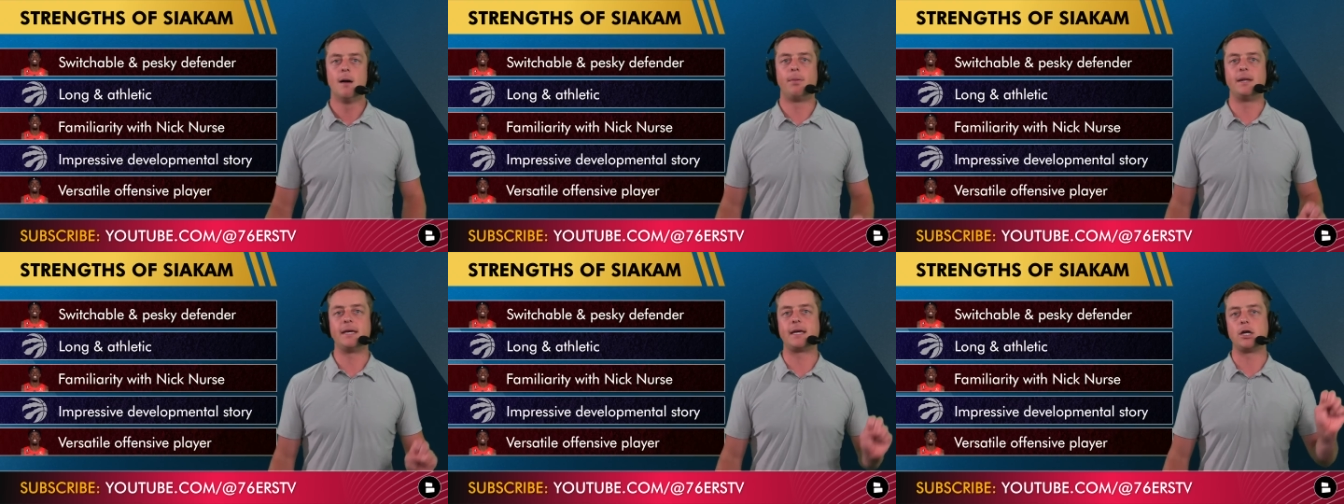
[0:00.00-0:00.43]

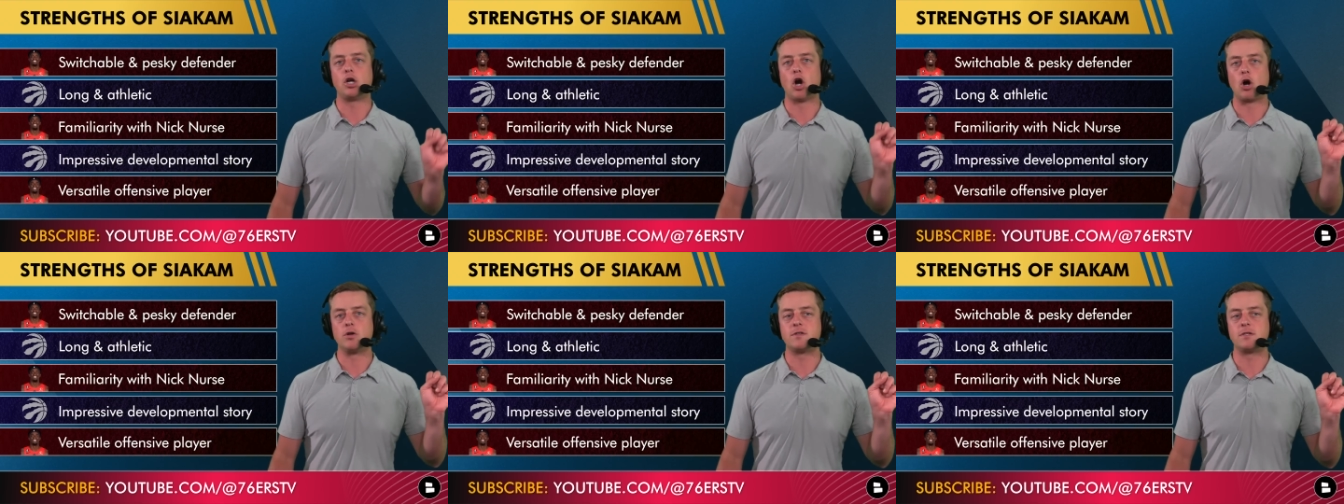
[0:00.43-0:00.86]
but he can
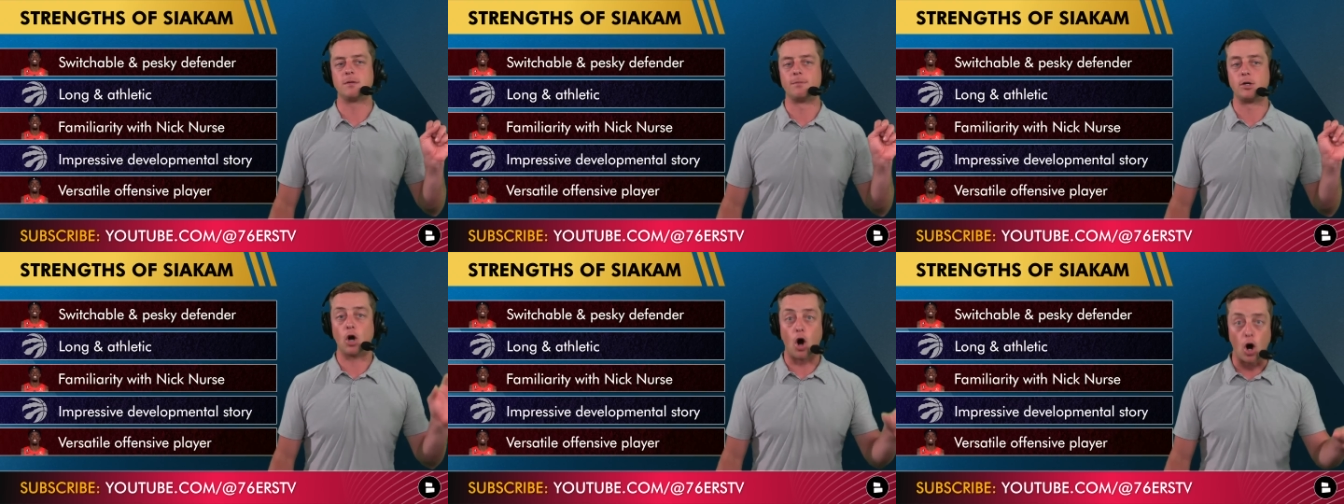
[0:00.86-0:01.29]
guard
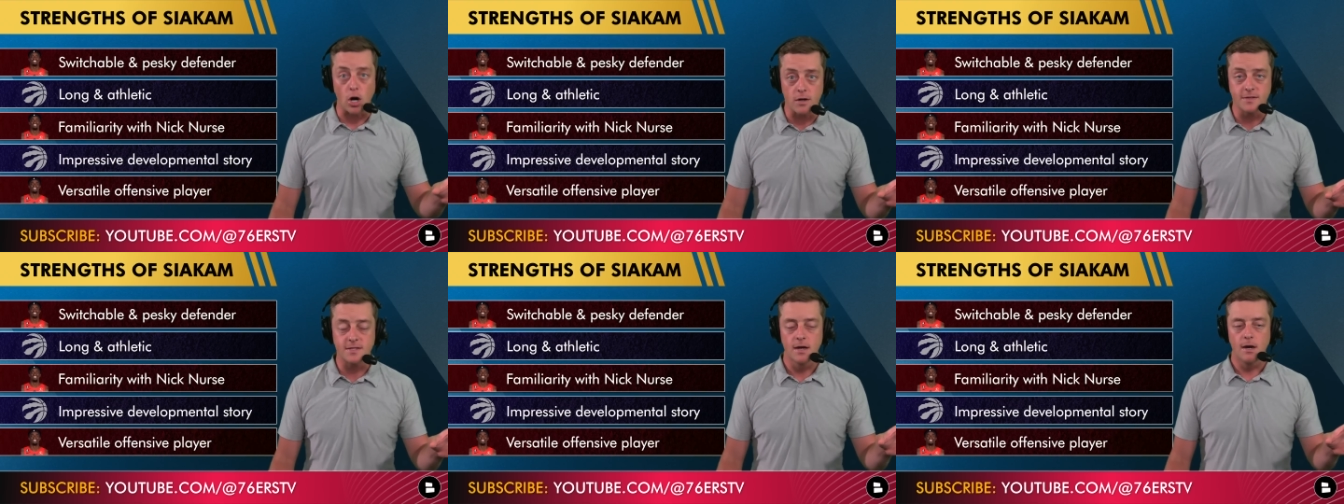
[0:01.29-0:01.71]
some
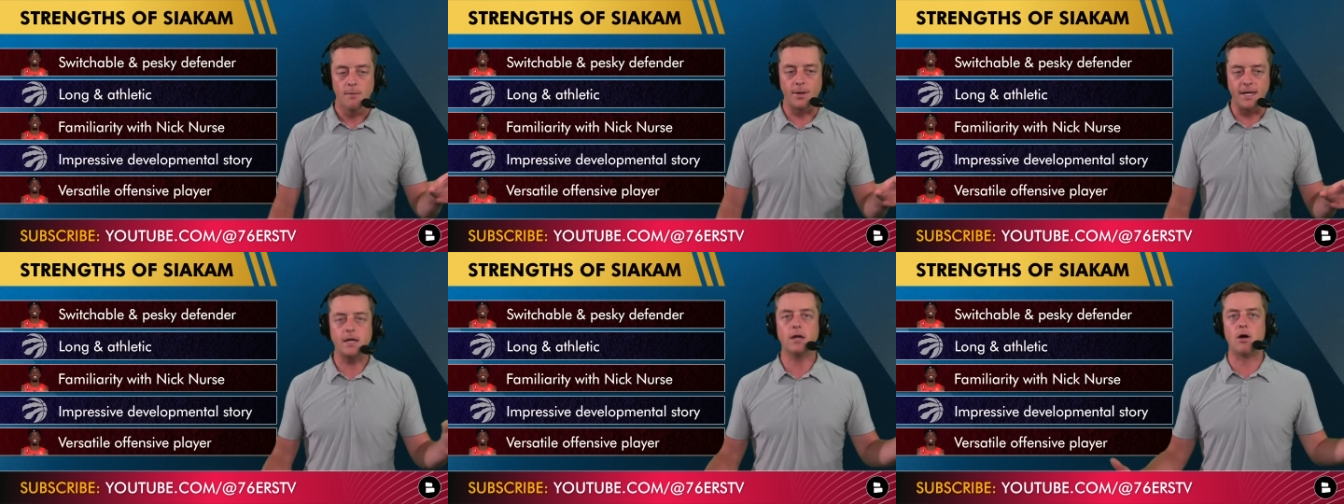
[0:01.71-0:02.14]
guards,
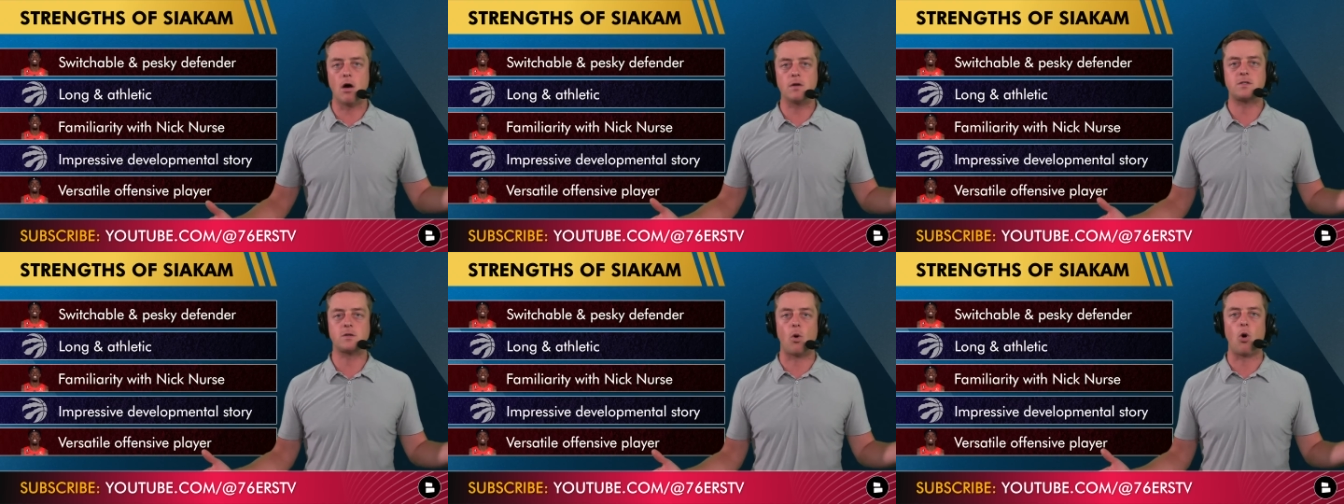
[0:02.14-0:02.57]
but he can
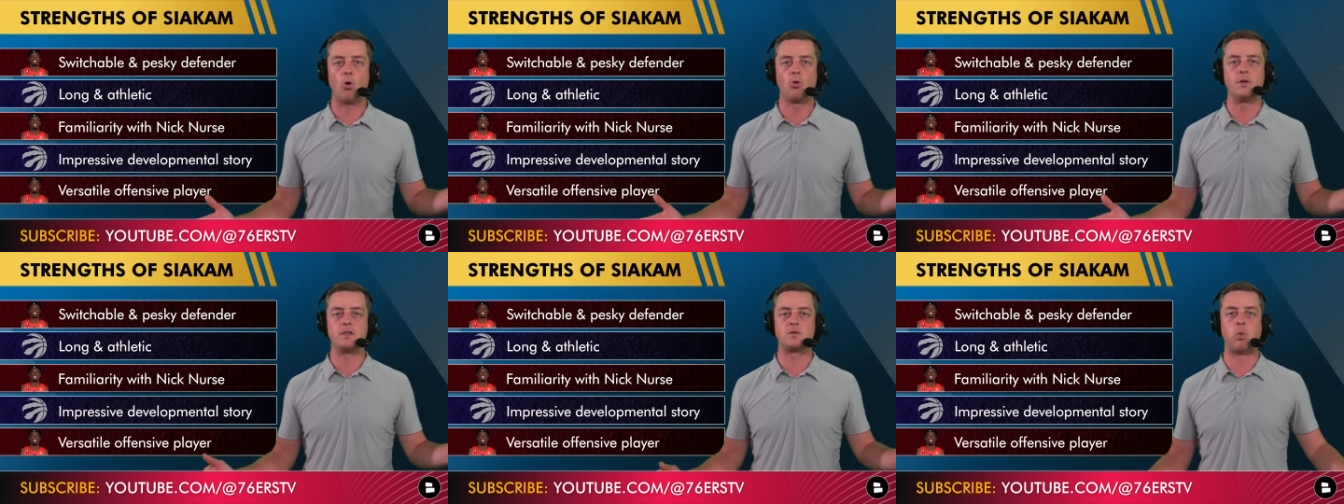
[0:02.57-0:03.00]
also
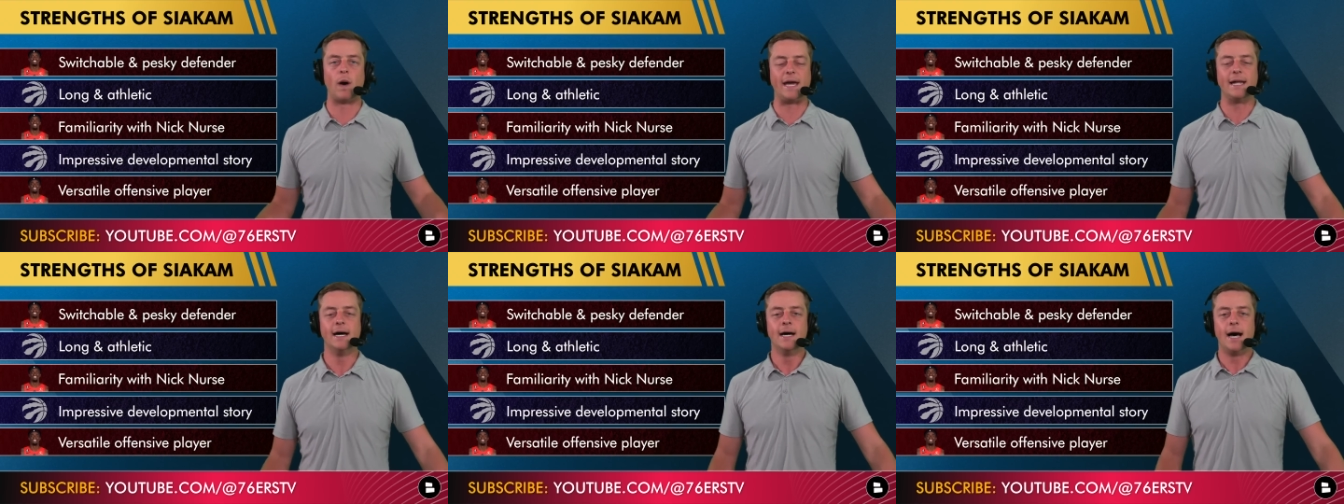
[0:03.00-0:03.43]
hold his
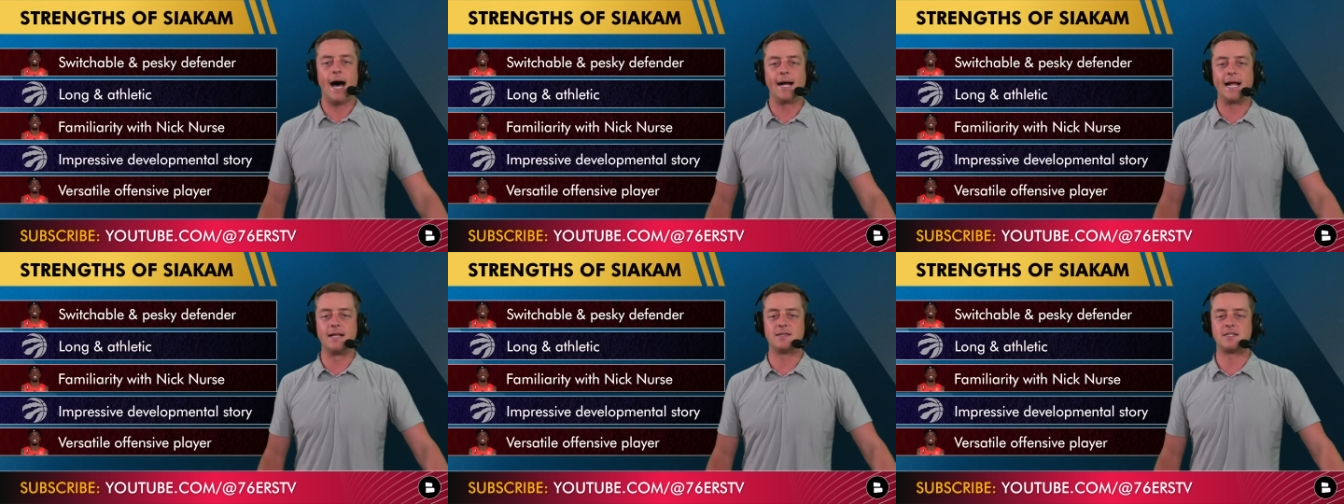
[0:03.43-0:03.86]
weight
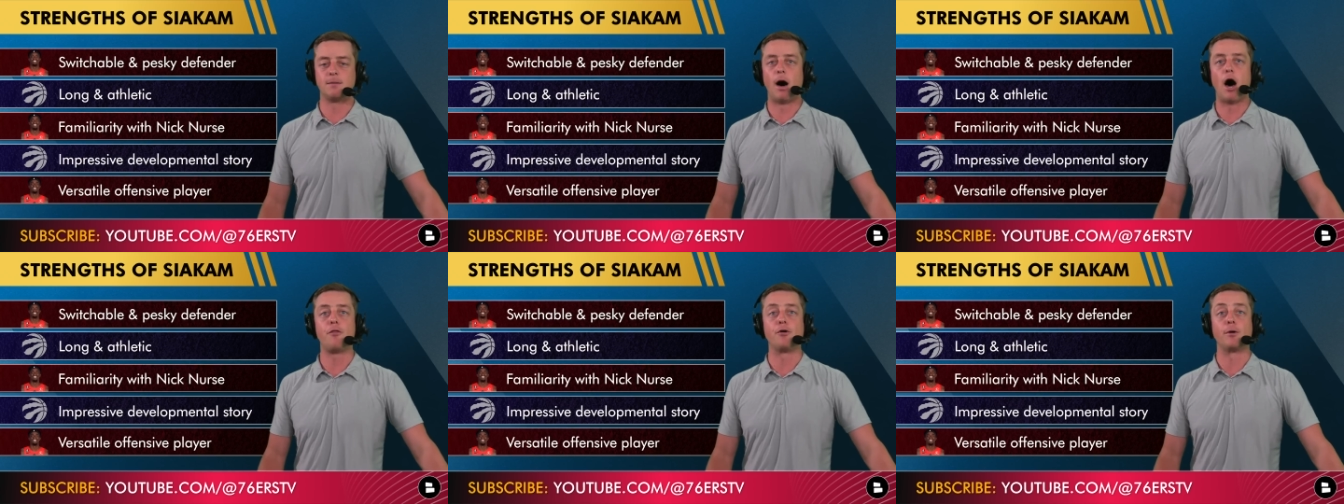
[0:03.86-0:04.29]
against some
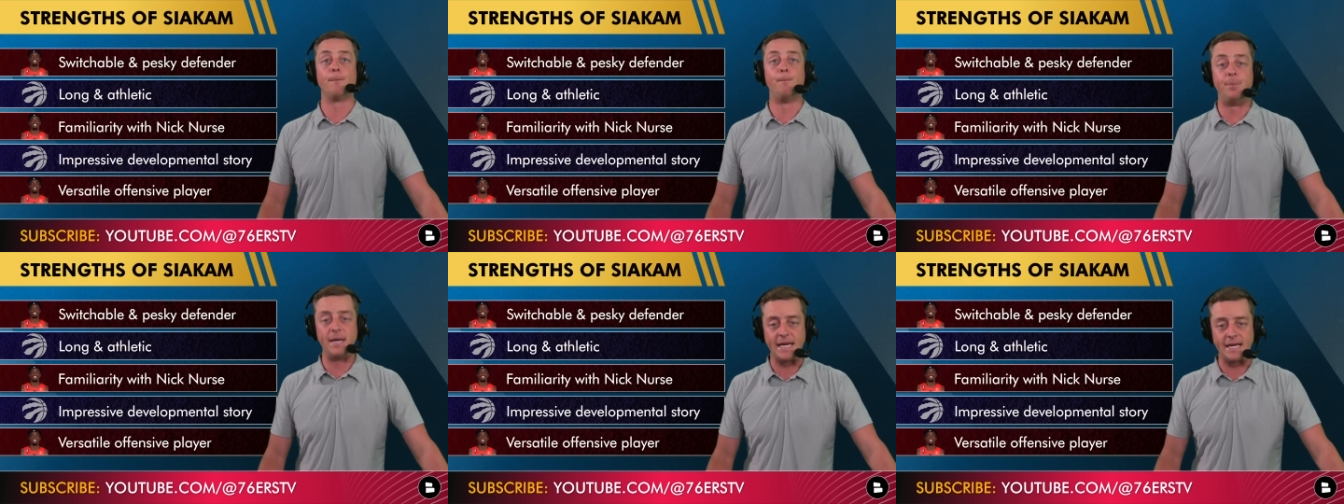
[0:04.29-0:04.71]
other
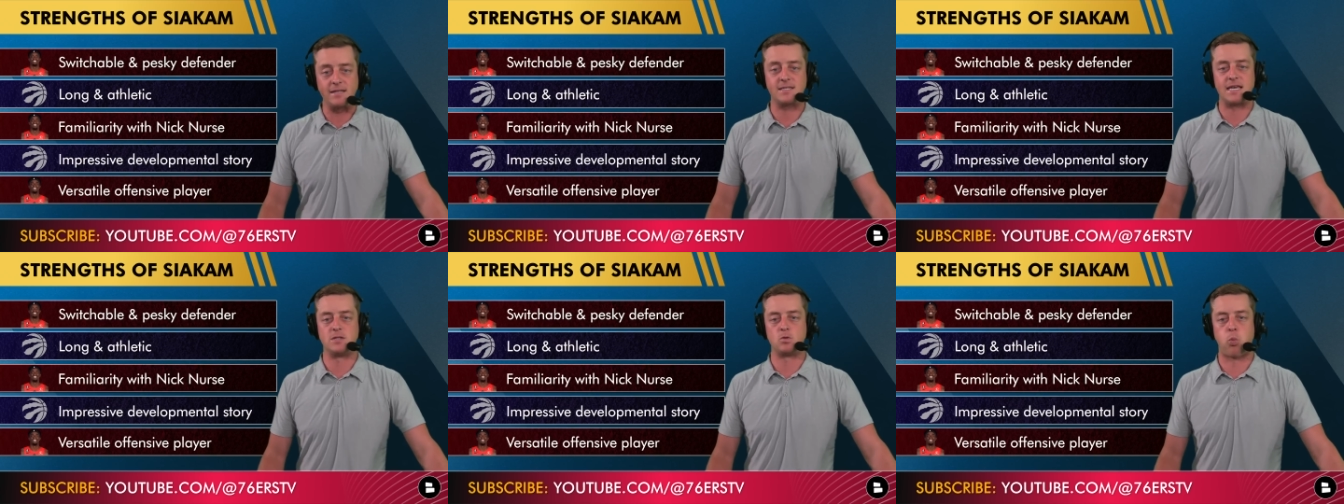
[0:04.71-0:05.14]

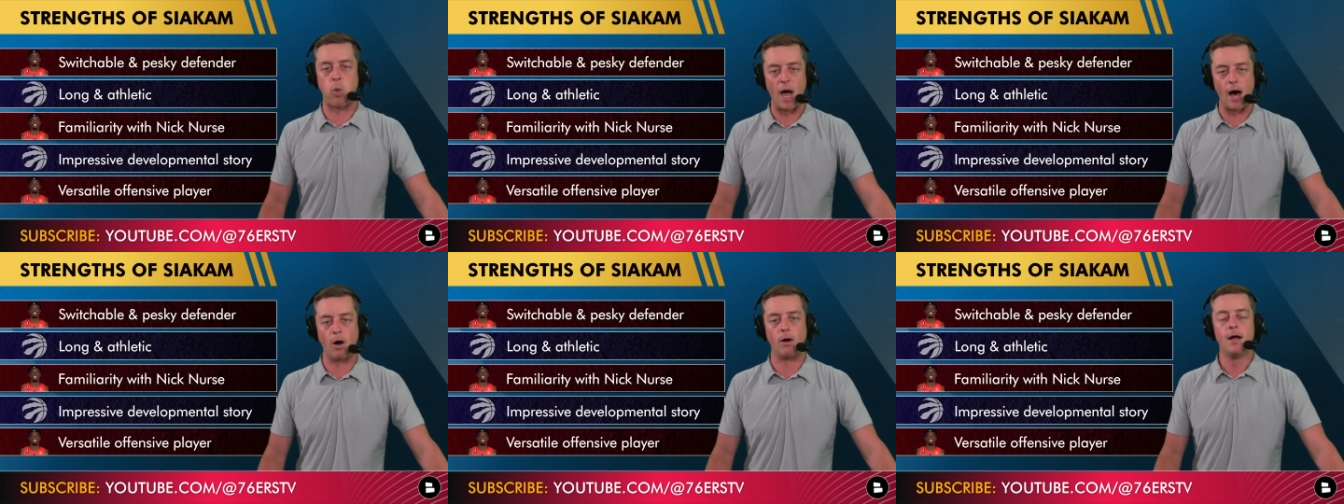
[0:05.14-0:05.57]
bigs as
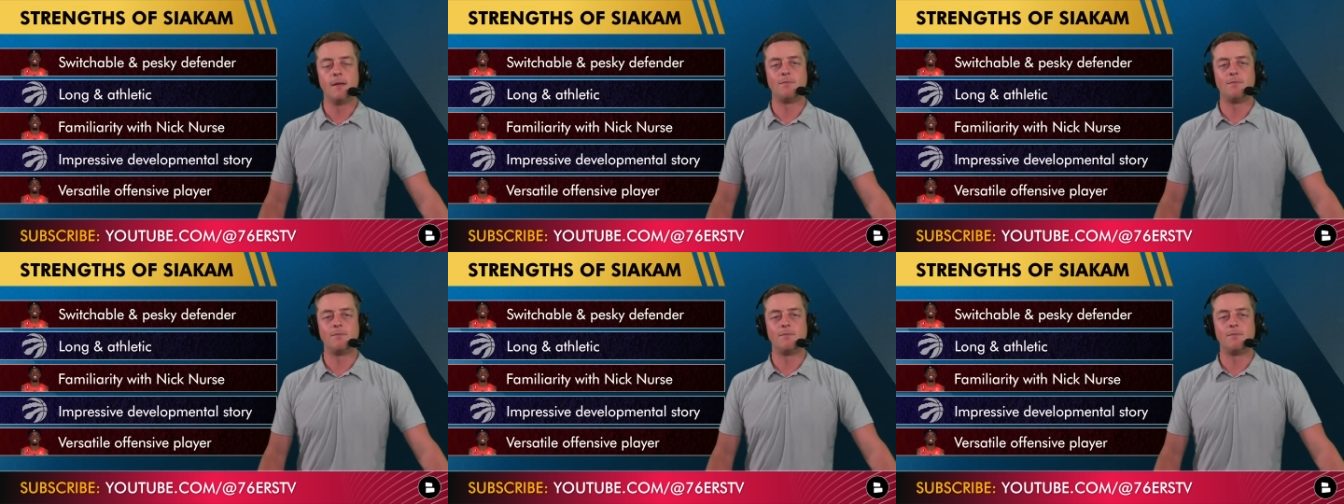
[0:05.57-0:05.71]
well.